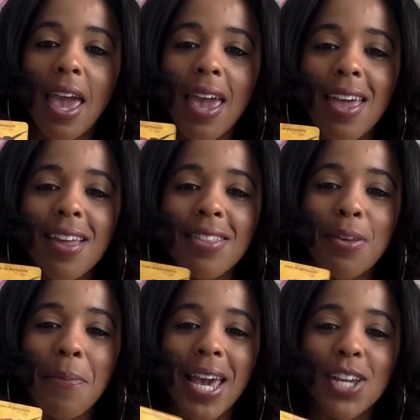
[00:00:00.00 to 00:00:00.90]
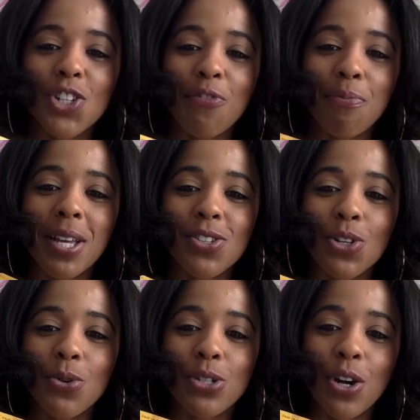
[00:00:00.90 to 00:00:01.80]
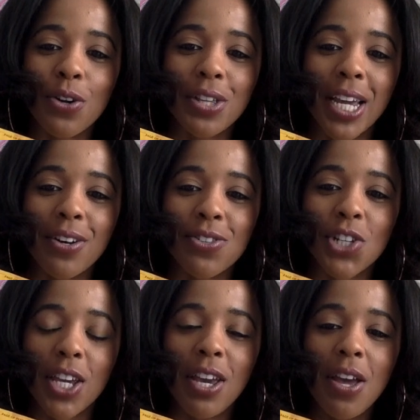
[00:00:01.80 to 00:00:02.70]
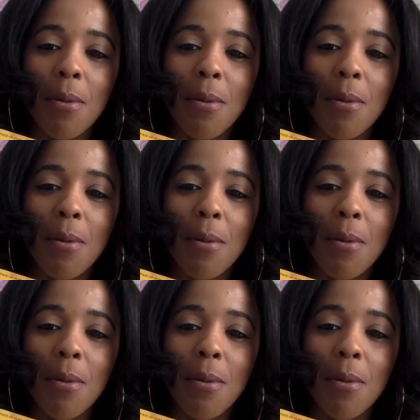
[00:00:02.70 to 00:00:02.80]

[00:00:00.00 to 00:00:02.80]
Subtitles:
and the Page of Pentacles, Earth energy,